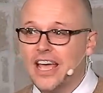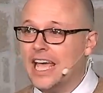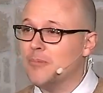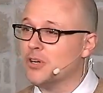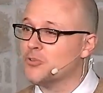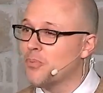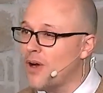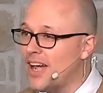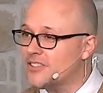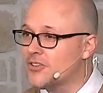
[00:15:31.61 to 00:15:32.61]
and most
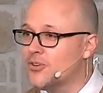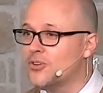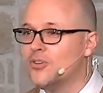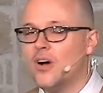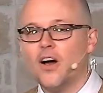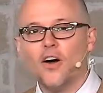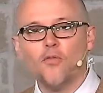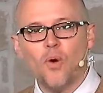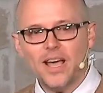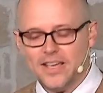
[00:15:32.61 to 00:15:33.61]
practical
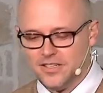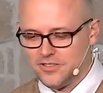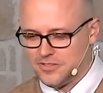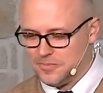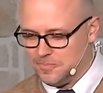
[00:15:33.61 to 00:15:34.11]
of ways.